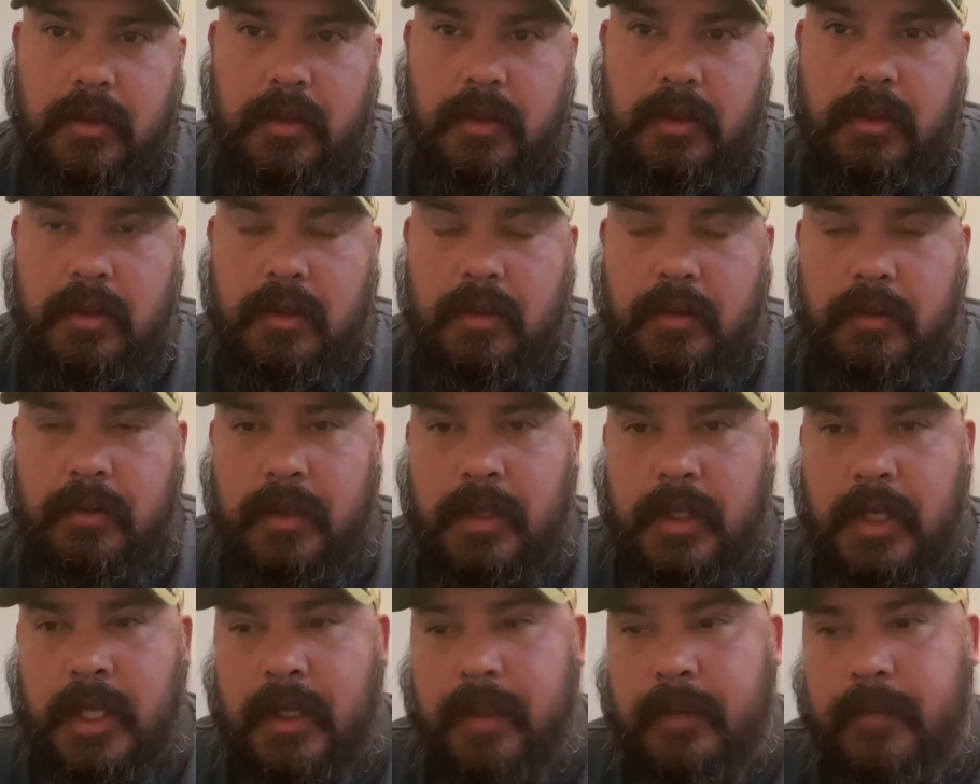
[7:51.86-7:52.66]

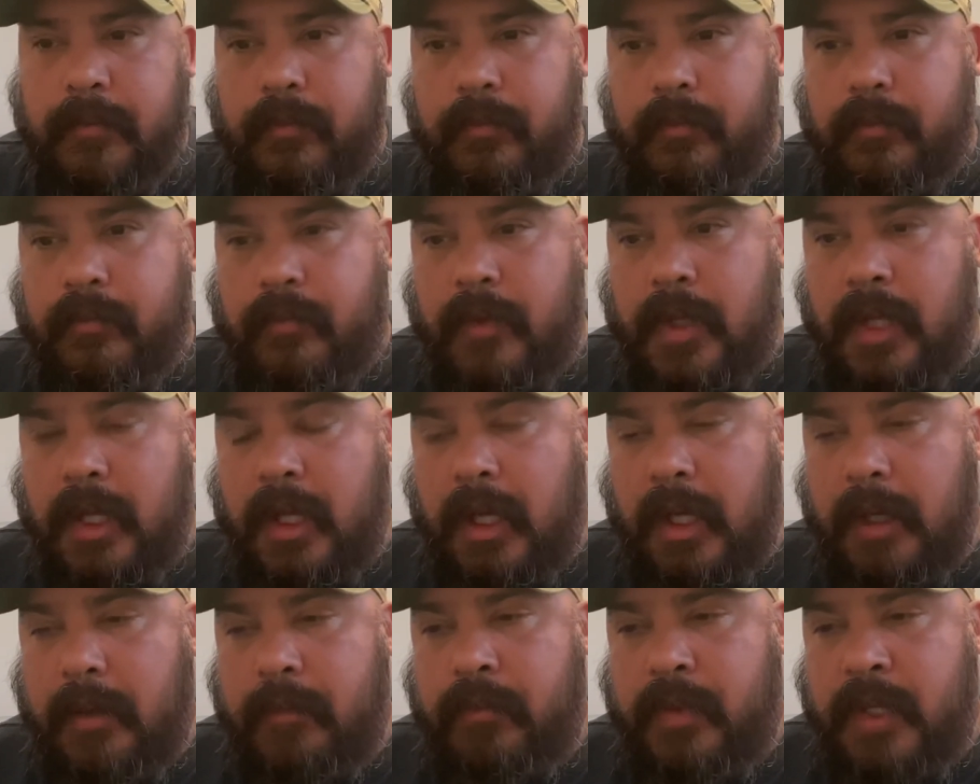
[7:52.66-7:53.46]
Okay.
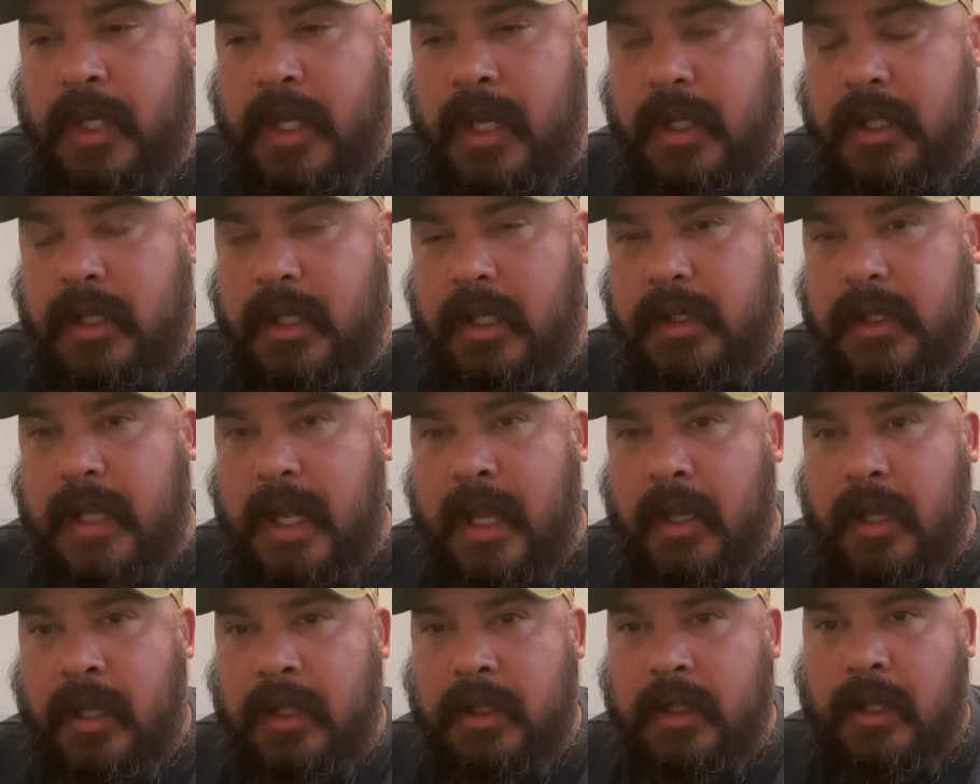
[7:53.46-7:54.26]
Uh, but he did
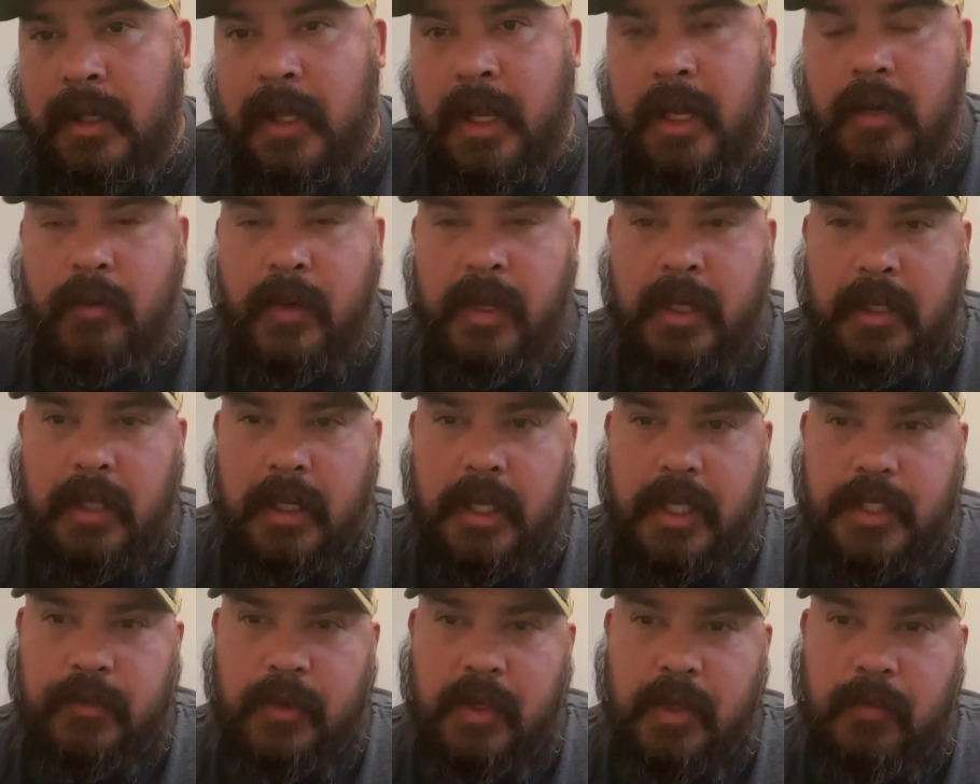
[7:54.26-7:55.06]
that at the lighter weight
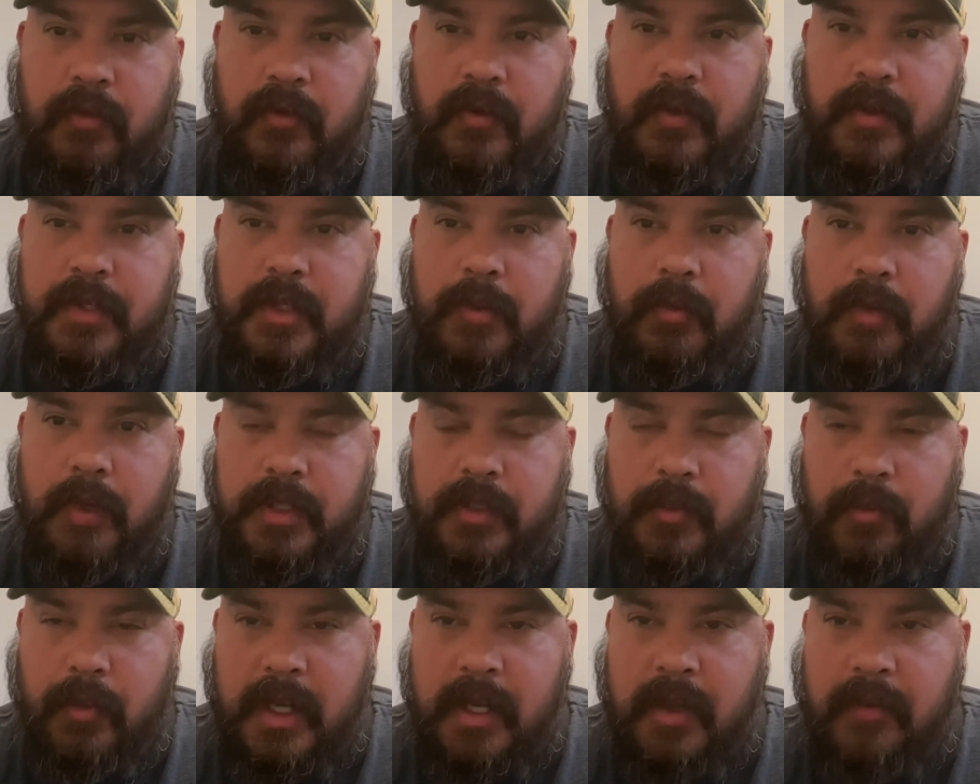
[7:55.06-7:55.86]
class. When he moved up to
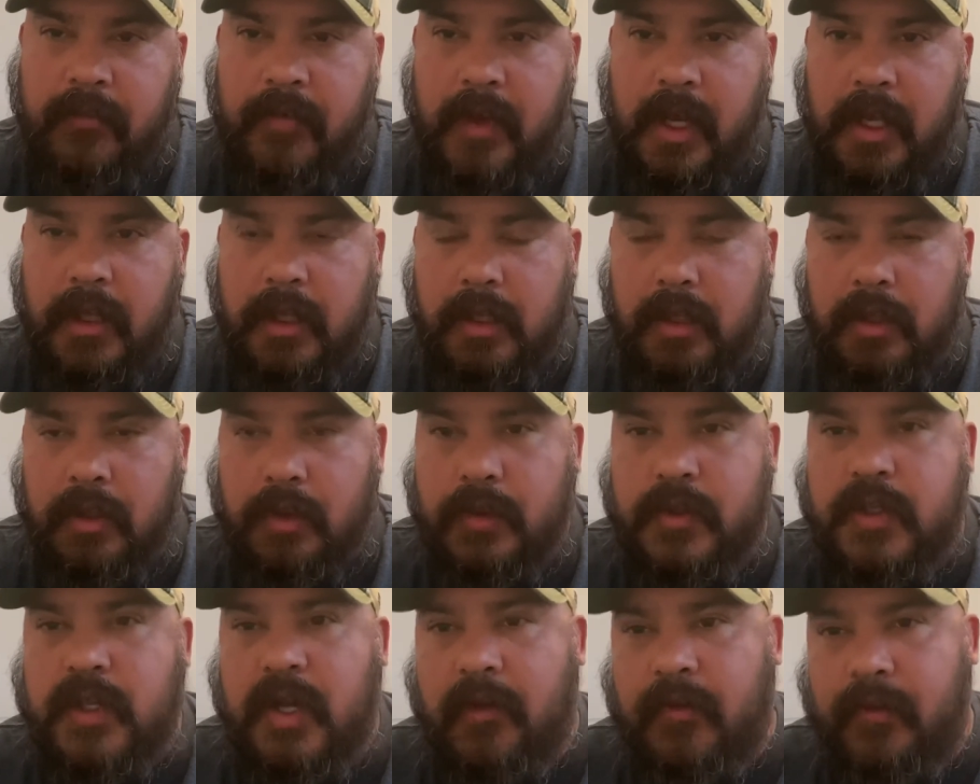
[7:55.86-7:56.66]
welterweight, he found it a little
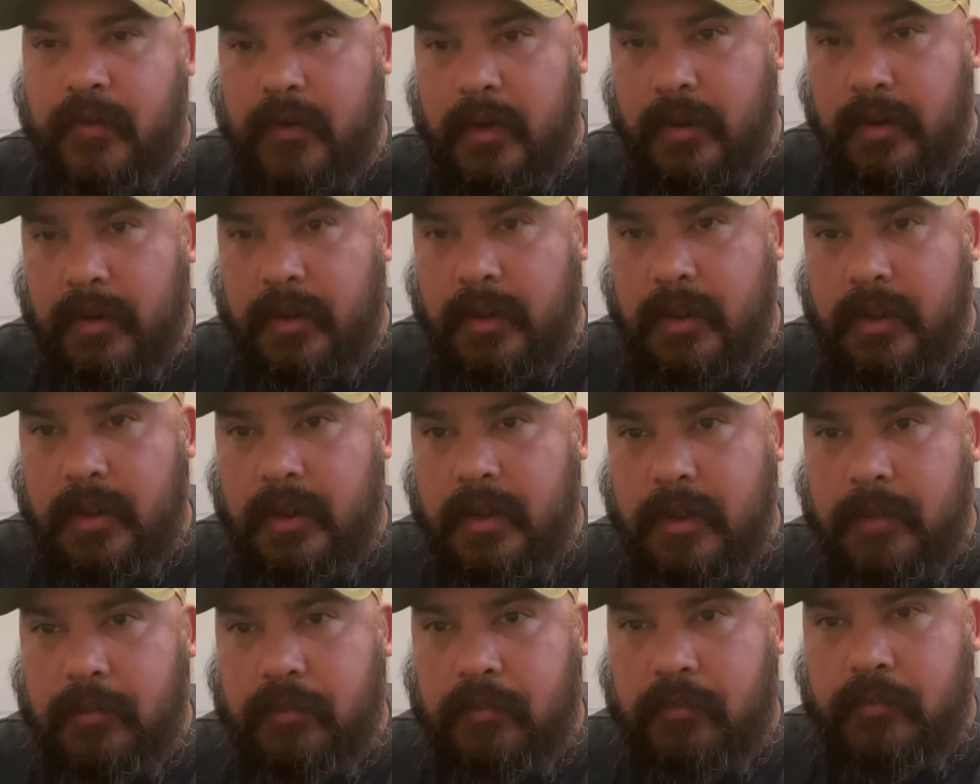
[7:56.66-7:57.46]
tougher
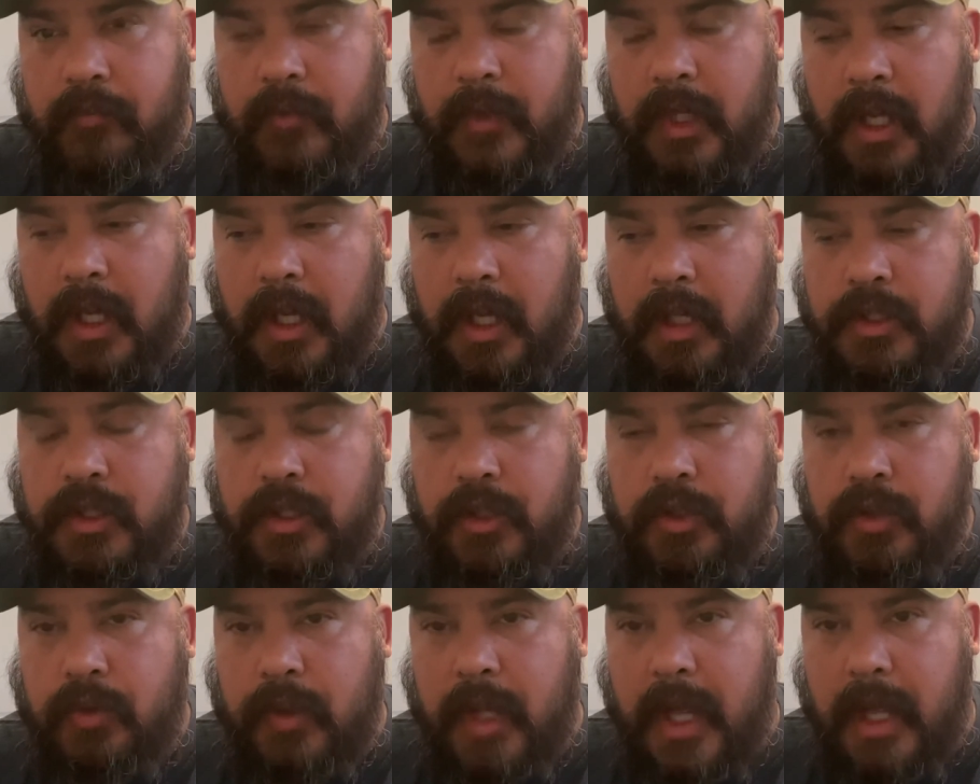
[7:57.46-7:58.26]
uh, to
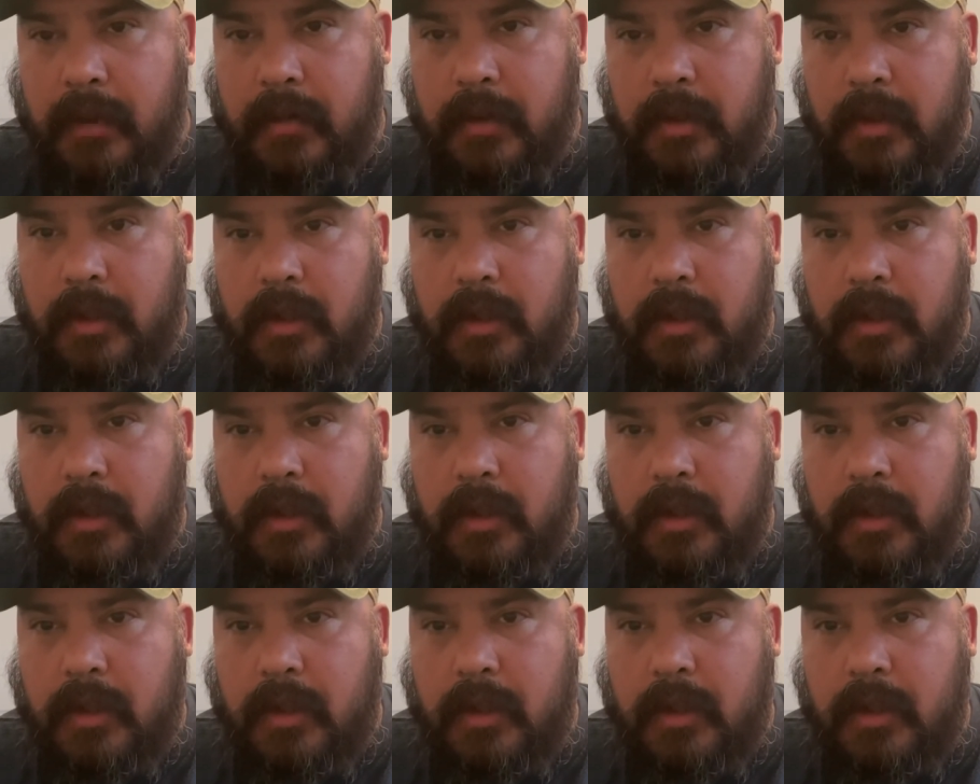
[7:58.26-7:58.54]
do that.